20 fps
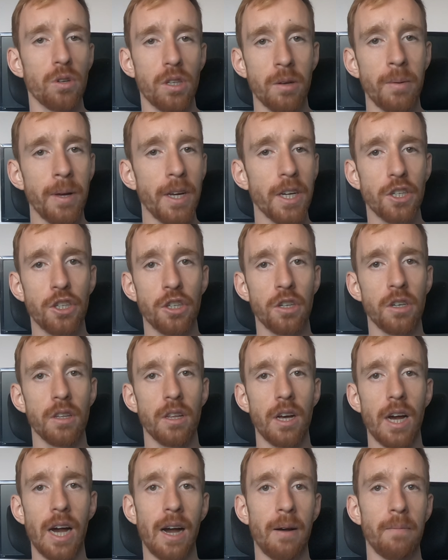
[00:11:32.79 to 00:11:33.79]
to make sure
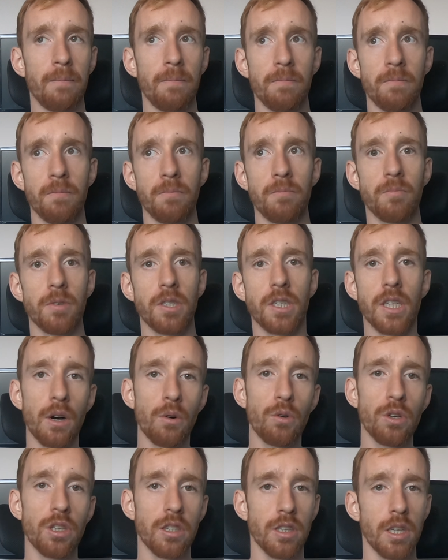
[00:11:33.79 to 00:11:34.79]
that I'm
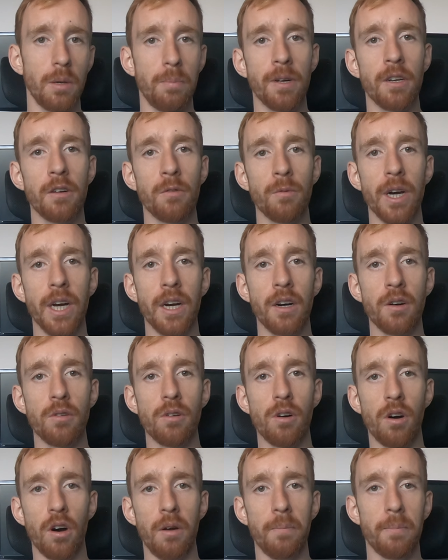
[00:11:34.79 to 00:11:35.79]
still sleeping well
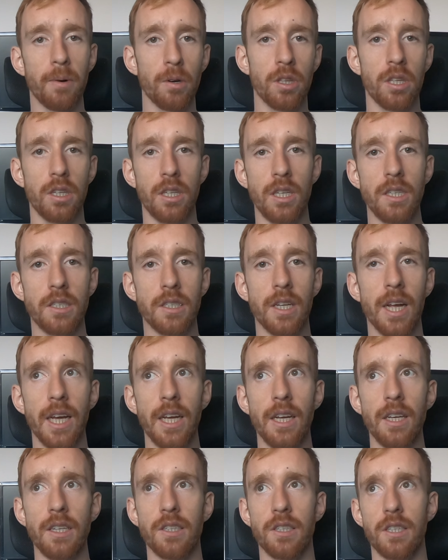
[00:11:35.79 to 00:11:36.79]
on both of these
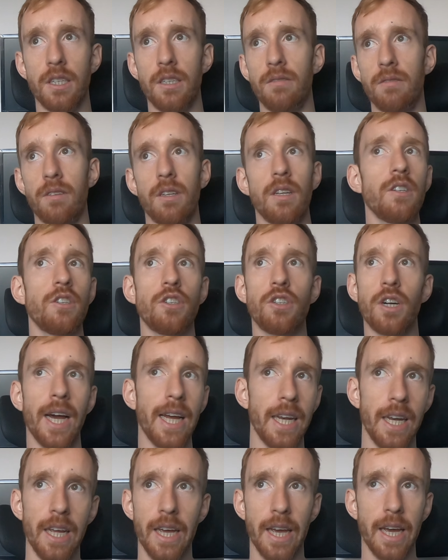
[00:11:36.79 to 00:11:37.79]
nights and
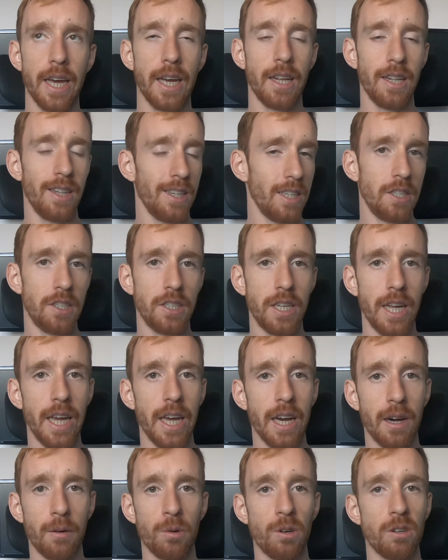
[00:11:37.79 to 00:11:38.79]
trying to get at least 8
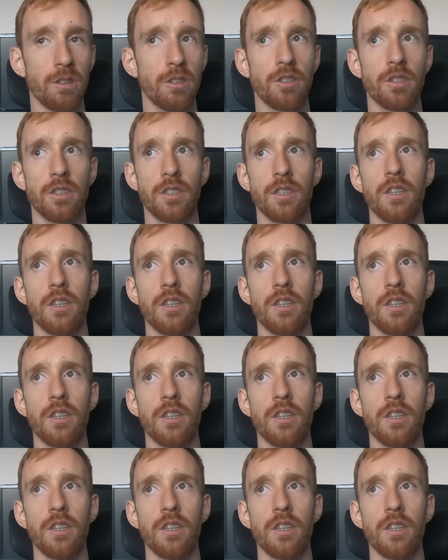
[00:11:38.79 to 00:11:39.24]
hours,